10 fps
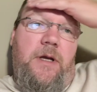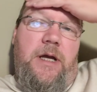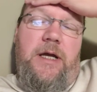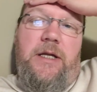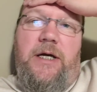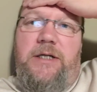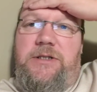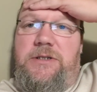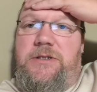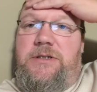and I
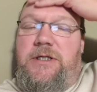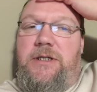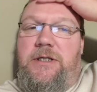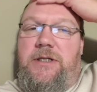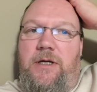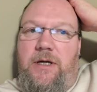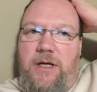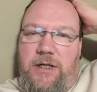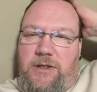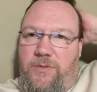just seen
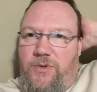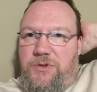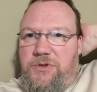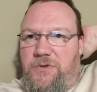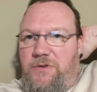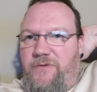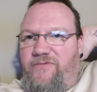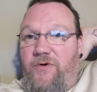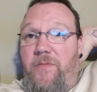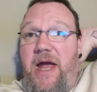a commercial
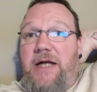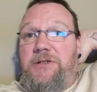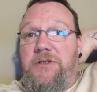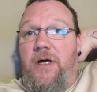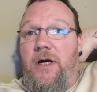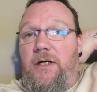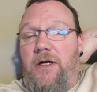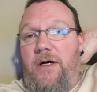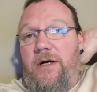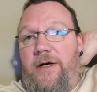for
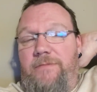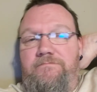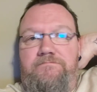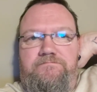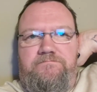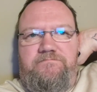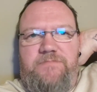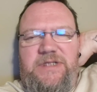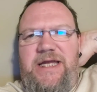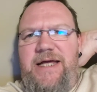Match.com
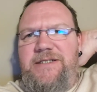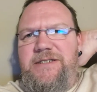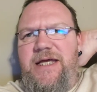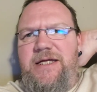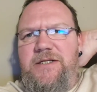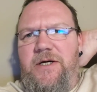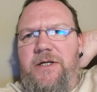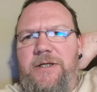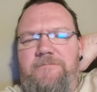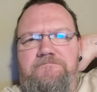that has Satan on
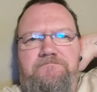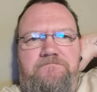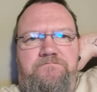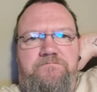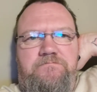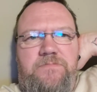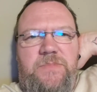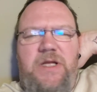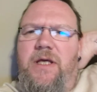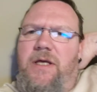
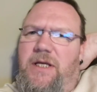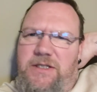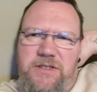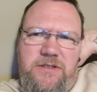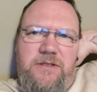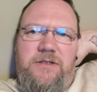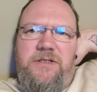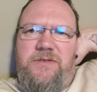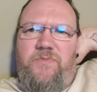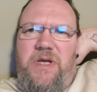it. Is it
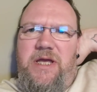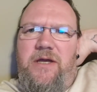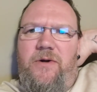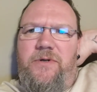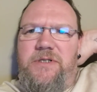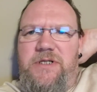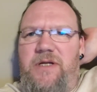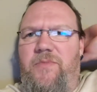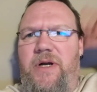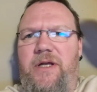just me, or does
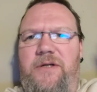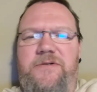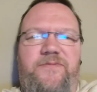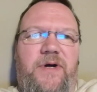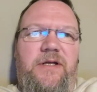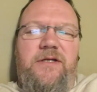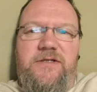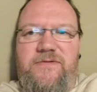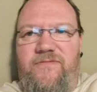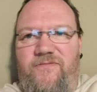anybody else find
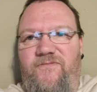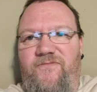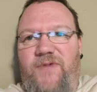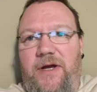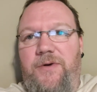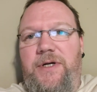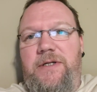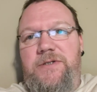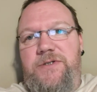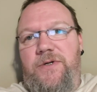this very
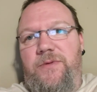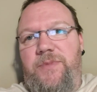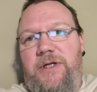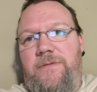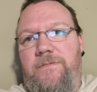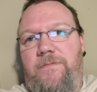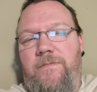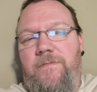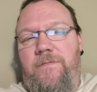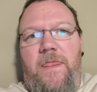disturbing?
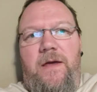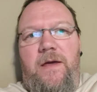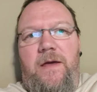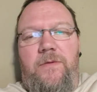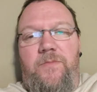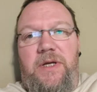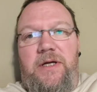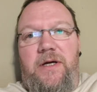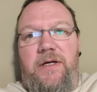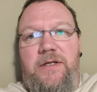
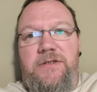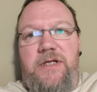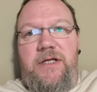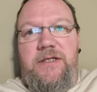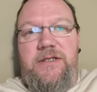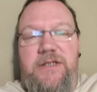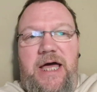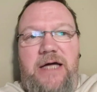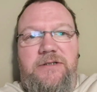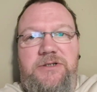Because
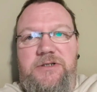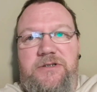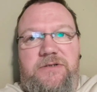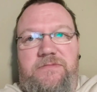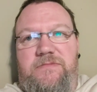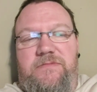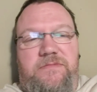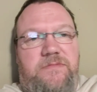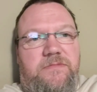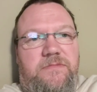that just,
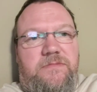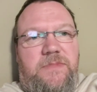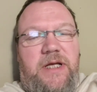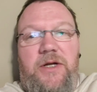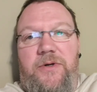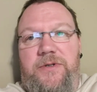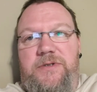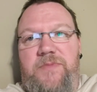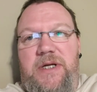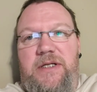it
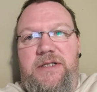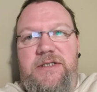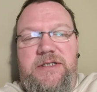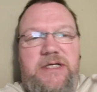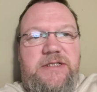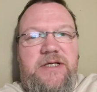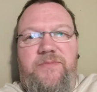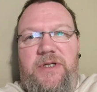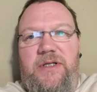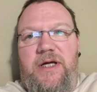irks me to see
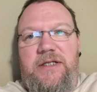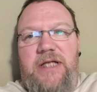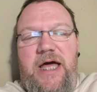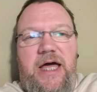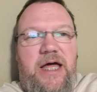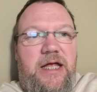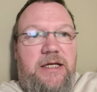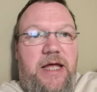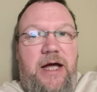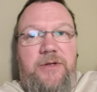something like that,
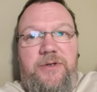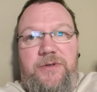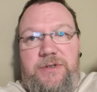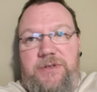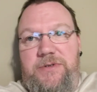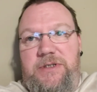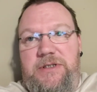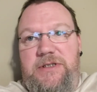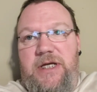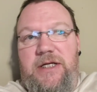and how they're using
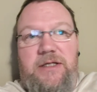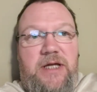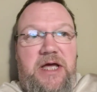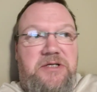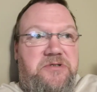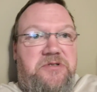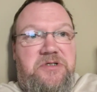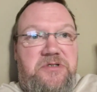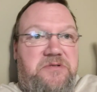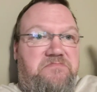Satan as
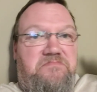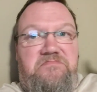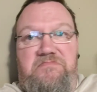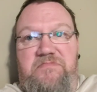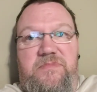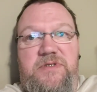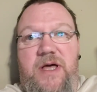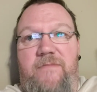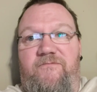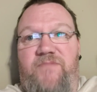just
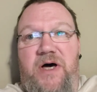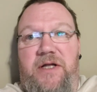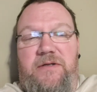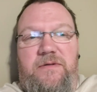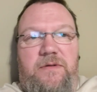something fun.